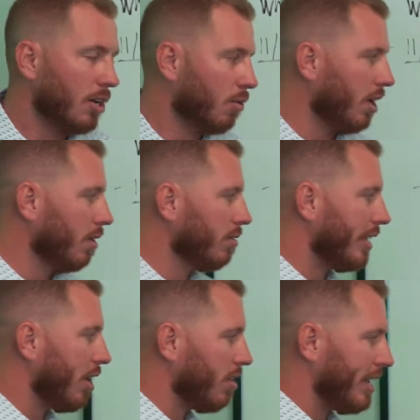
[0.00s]
Well,
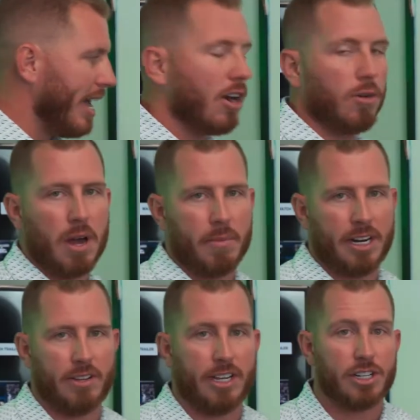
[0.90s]
they already had
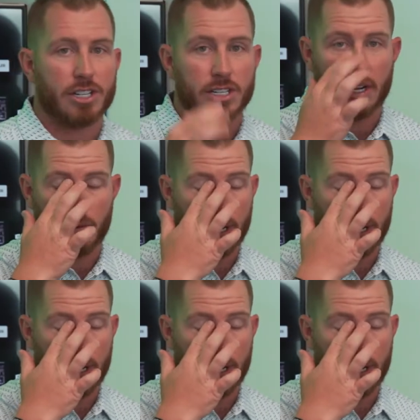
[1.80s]
Obamacare. They just didn't